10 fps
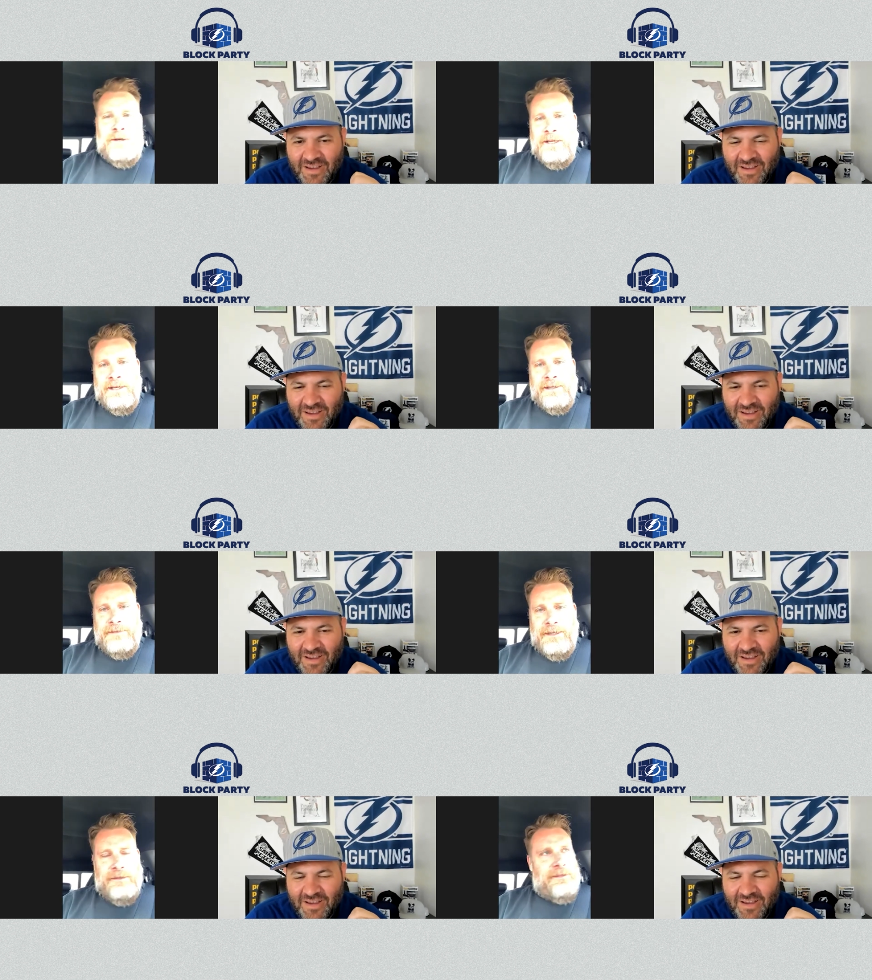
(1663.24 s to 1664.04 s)
Speaker 1: into,
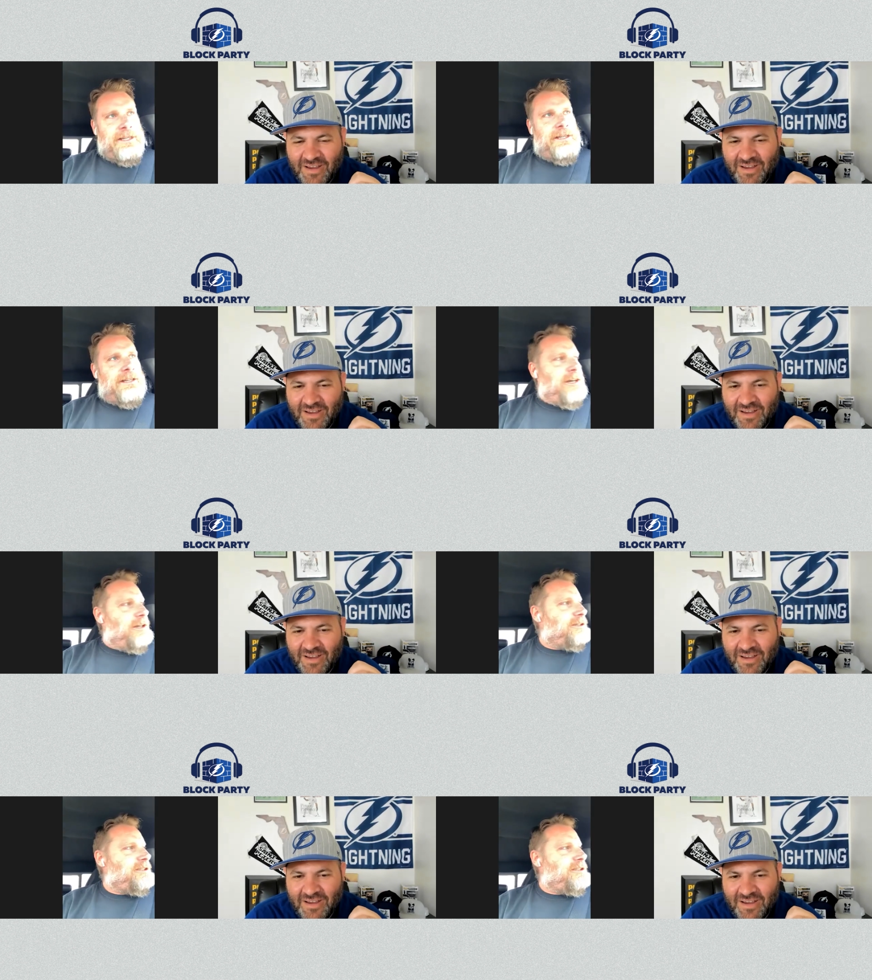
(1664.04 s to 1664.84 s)
you know, the
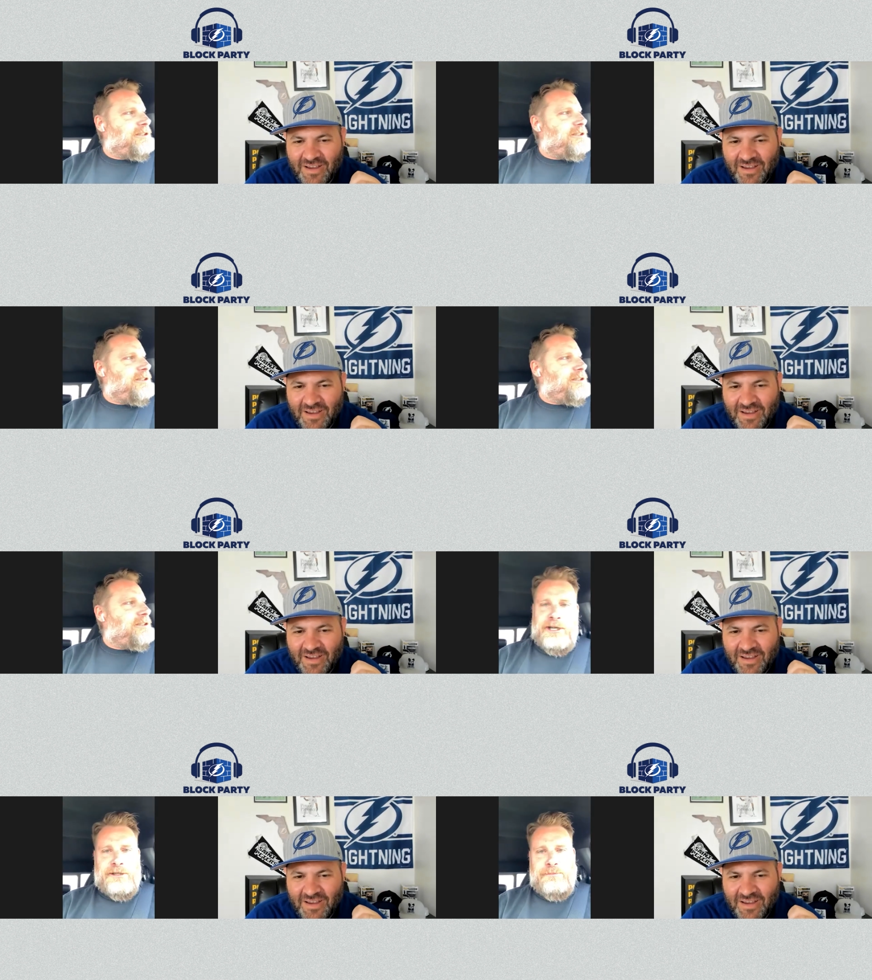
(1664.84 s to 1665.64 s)
Coliseum, and then he
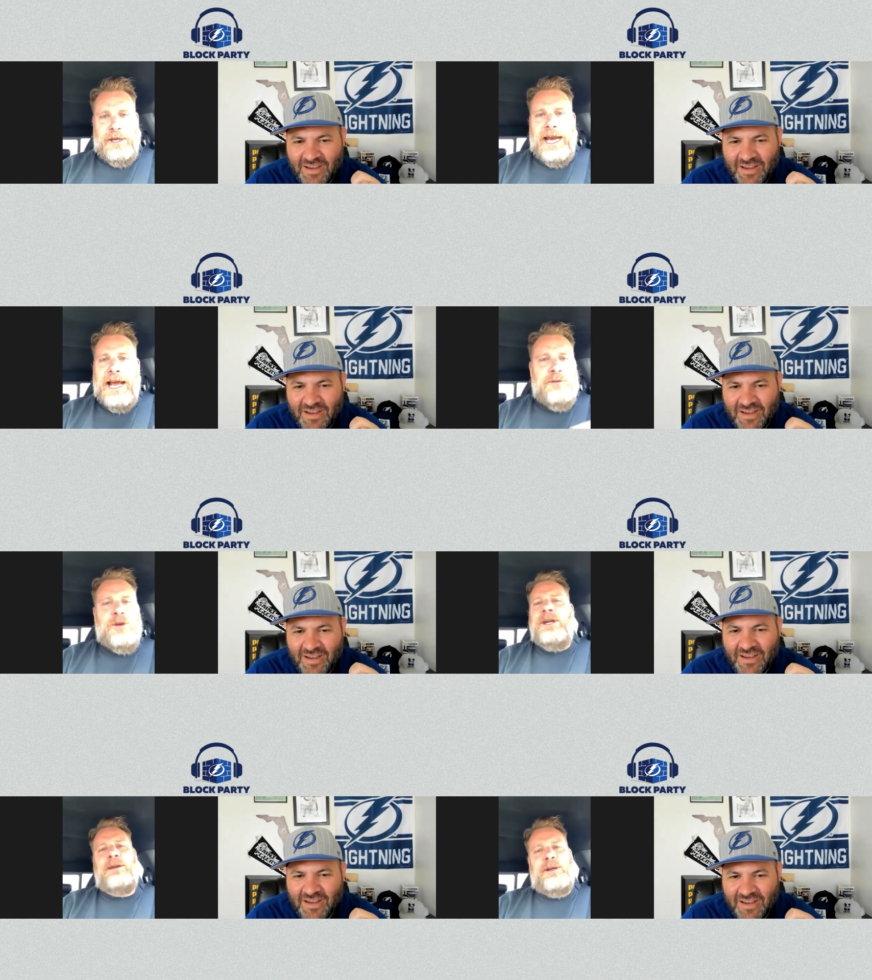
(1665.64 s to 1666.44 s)
starts playing. I have
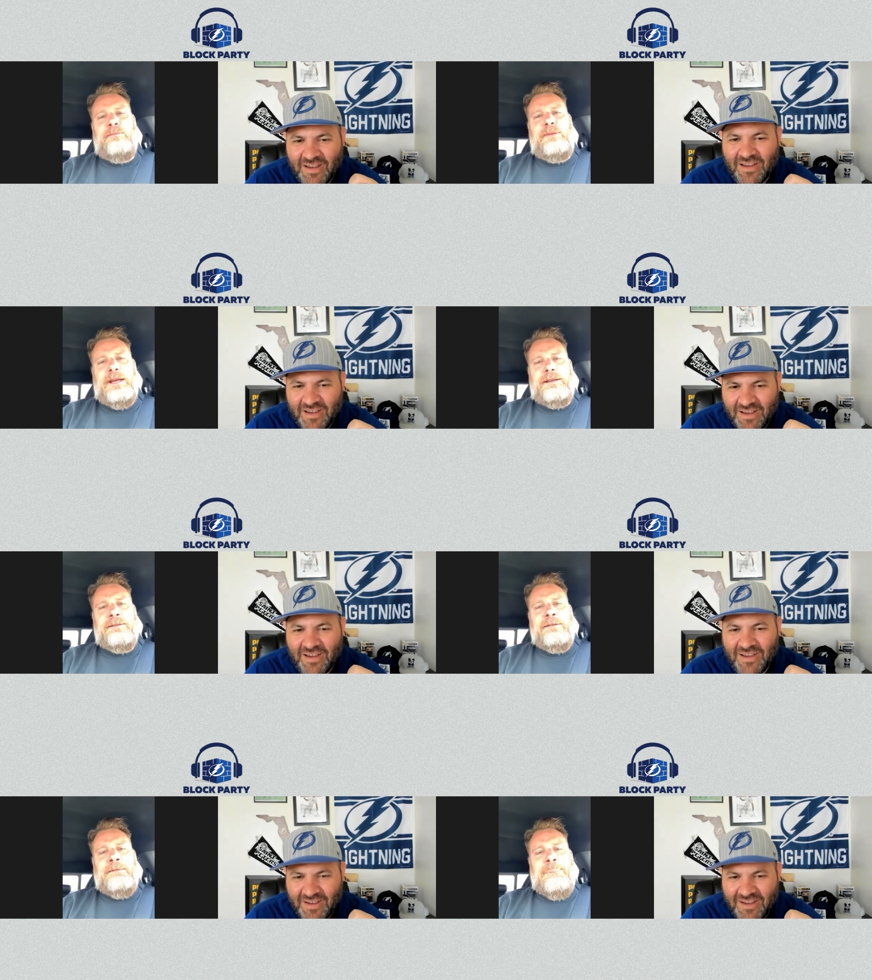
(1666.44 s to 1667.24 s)
no idea what I'm playing.
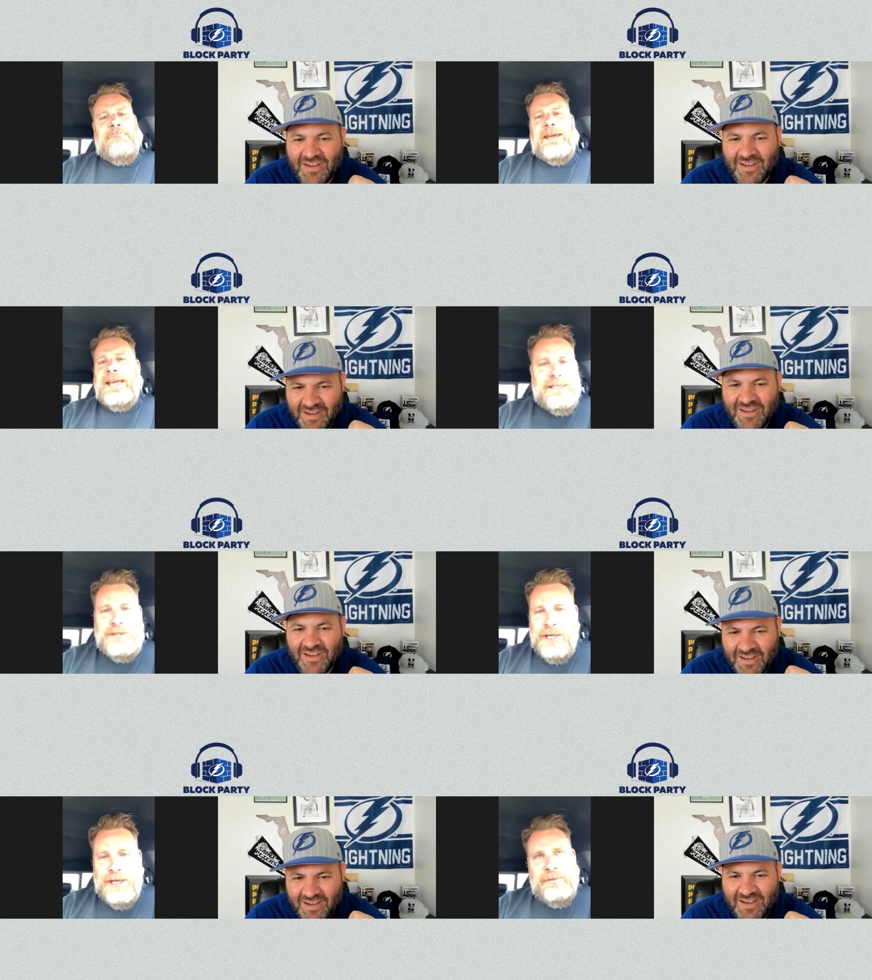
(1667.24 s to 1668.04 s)
Like he didn't
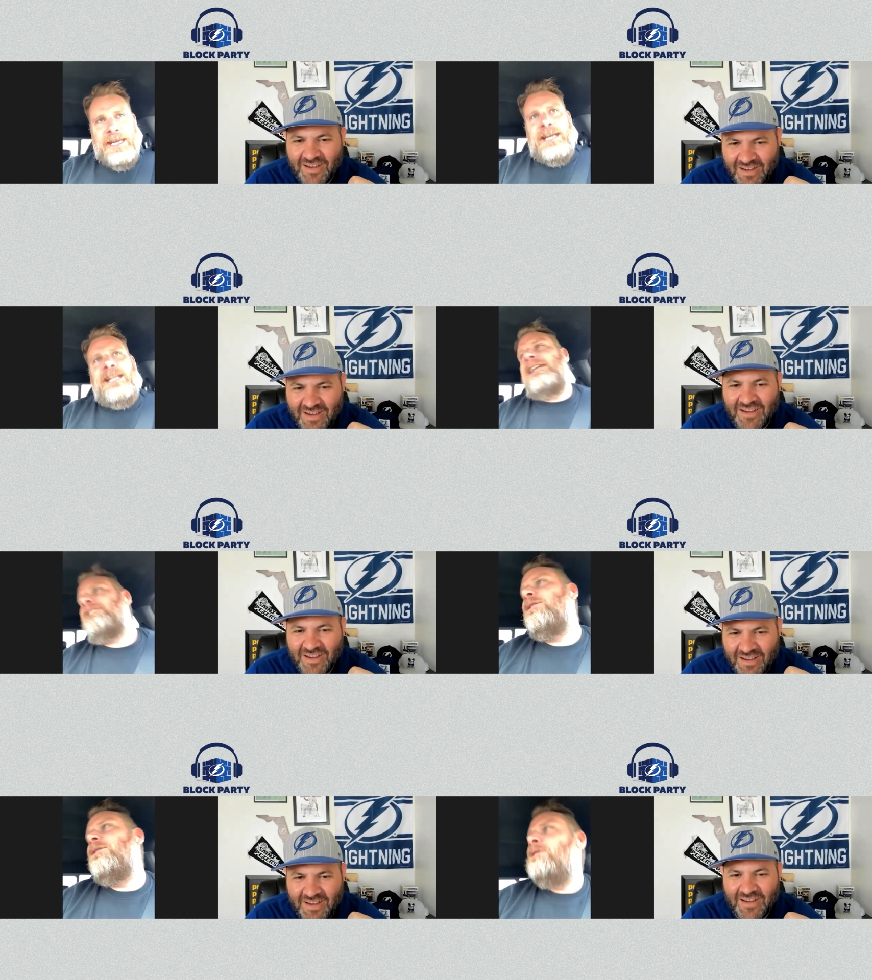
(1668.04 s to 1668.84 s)
tell me anything.
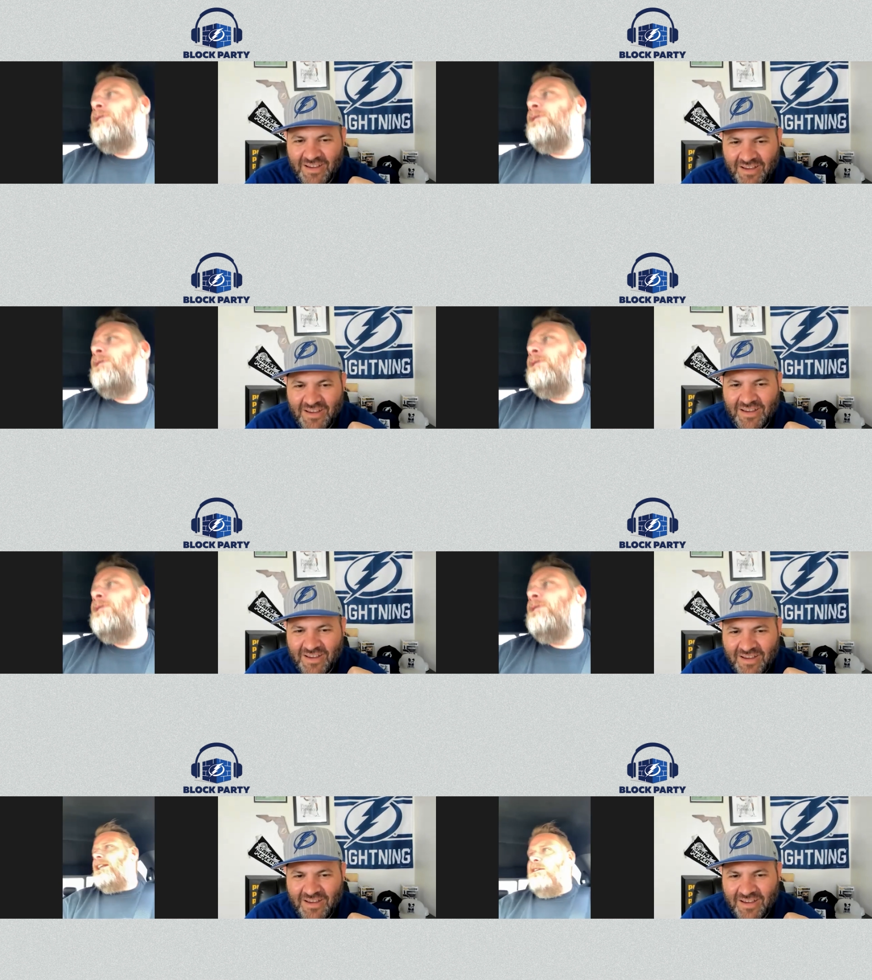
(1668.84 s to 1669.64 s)
So,
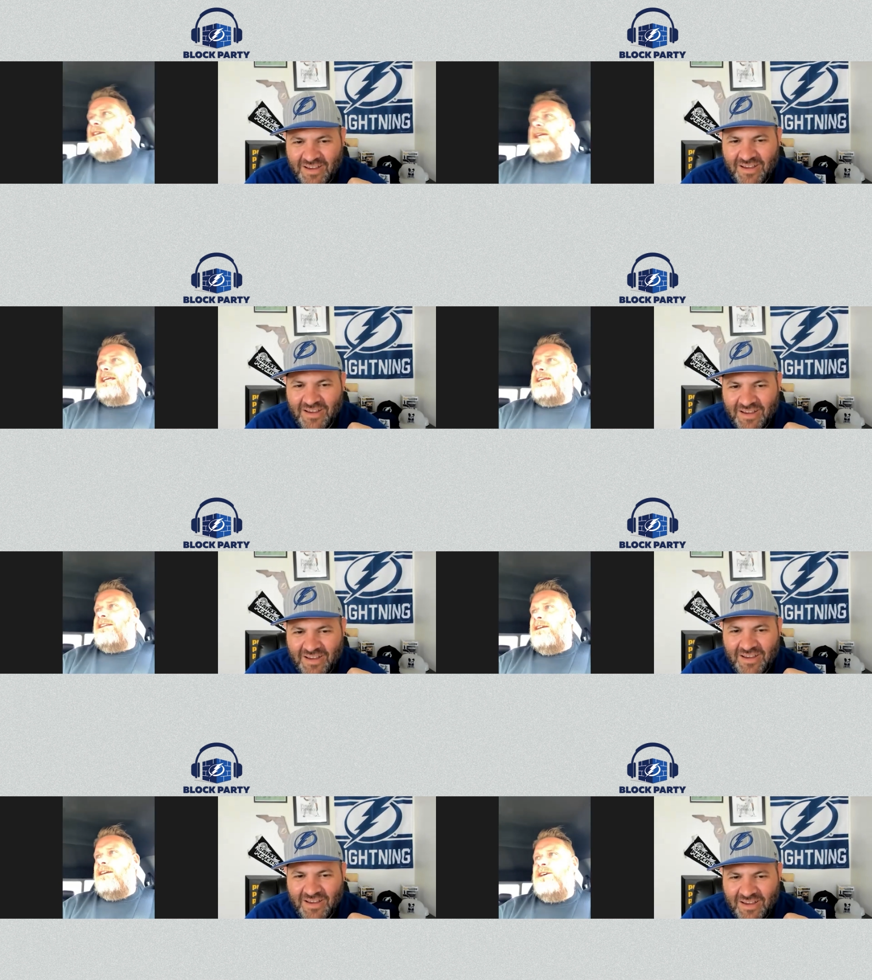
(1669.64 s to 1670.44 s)
you know, I'm like,
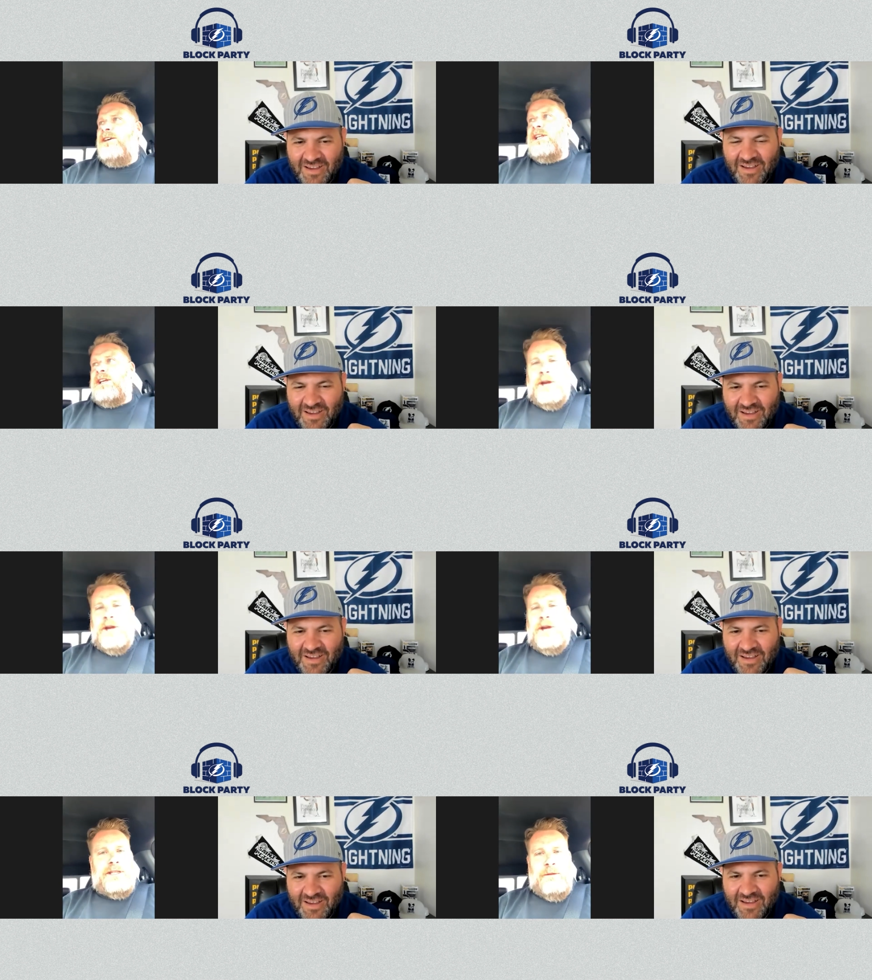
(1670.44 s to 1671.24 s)

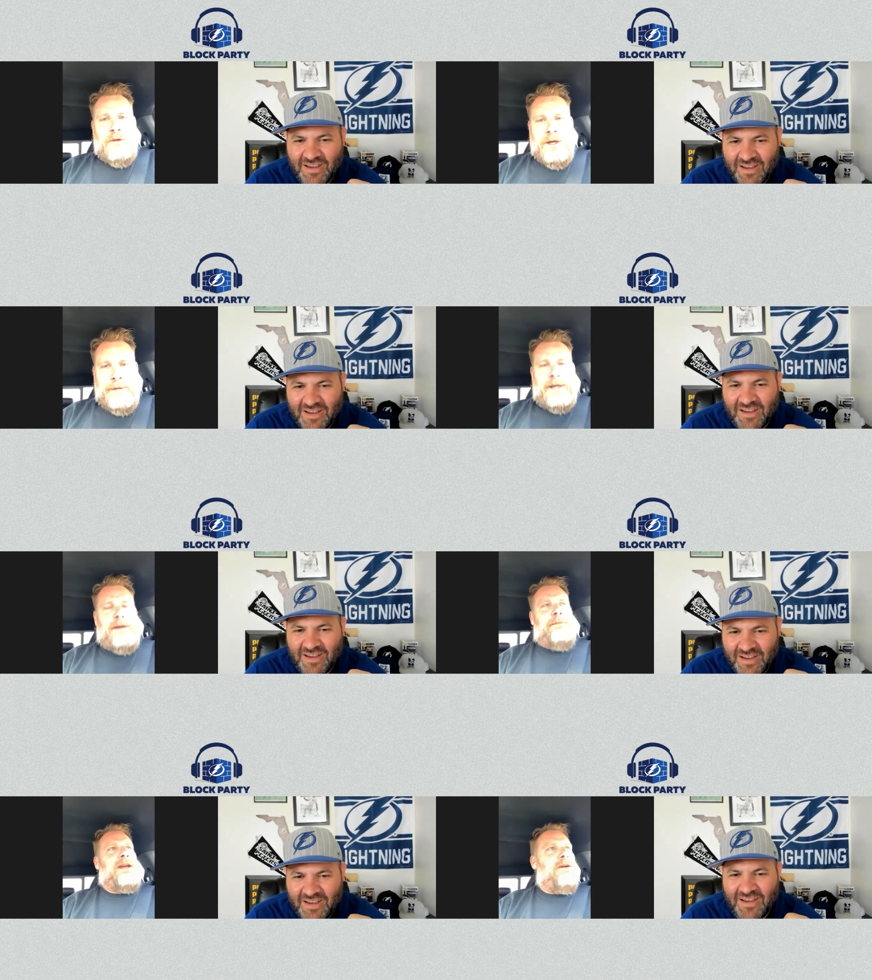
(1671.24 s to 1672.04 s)
okay, just get one beer. I'm like,